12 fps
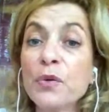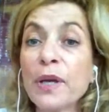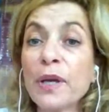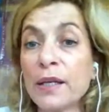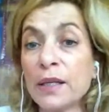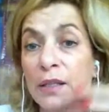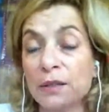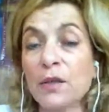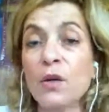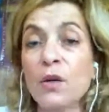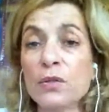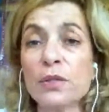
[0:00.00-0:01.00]
if you can
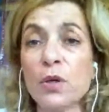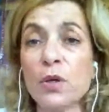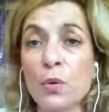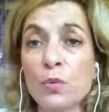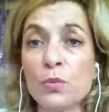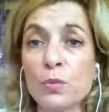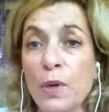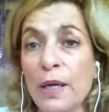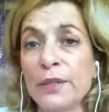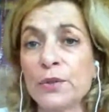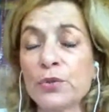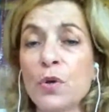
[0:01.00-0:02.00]
also,
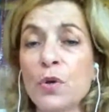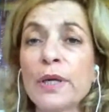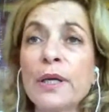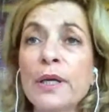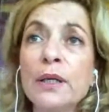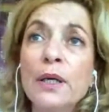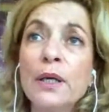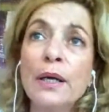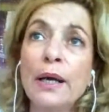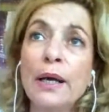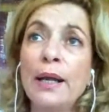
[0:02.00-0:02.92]
while you're talking,